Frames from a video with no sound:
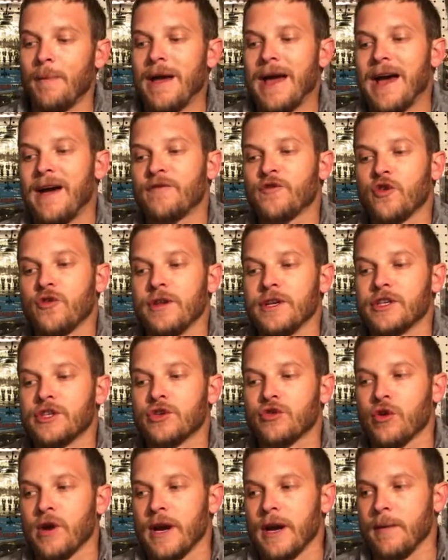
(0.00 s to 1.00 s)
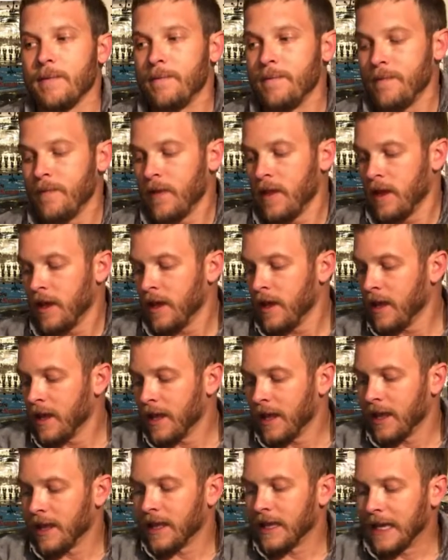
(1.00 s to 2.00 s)
after this stream
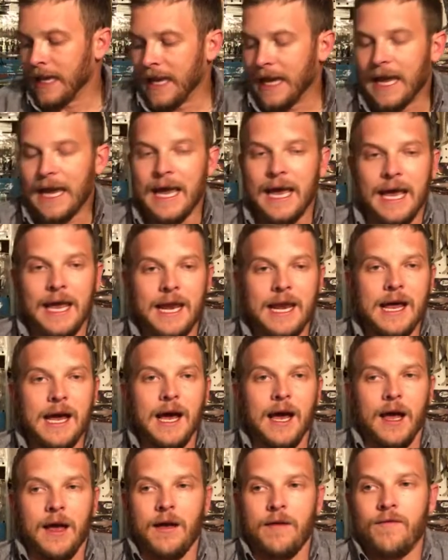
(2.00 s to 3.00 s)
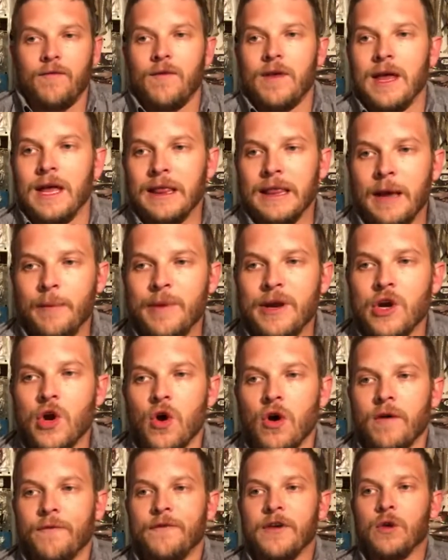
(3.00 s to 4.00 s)
and let me
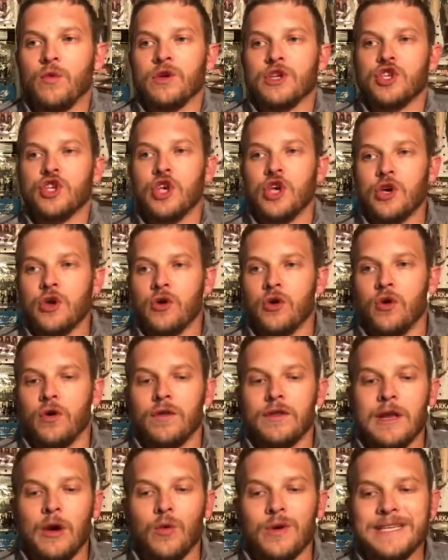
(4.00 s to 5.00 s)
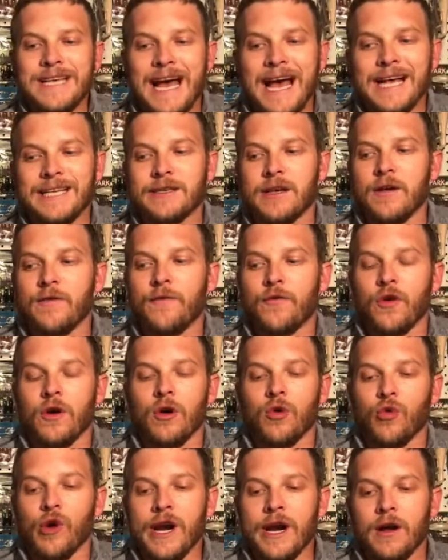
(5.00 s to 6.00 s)
know if it was you that was asking for a
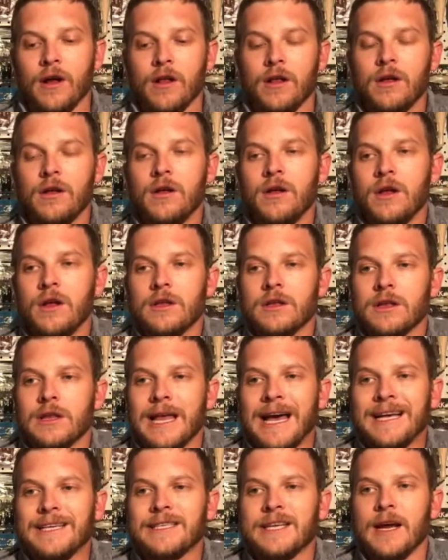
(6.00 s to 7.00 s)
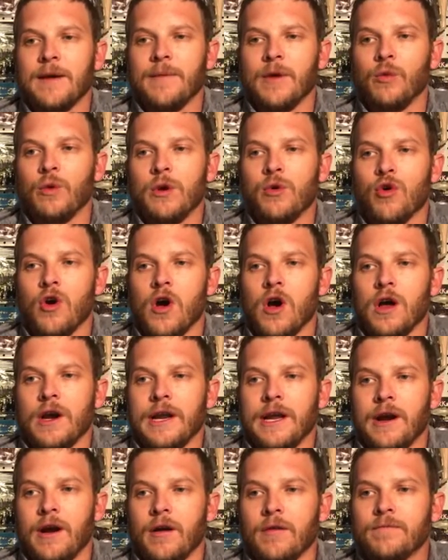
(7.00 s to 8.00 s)
reel last time that we were on
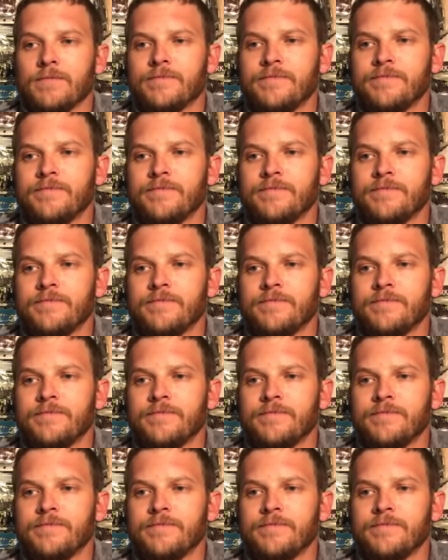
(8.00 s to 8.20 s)
here.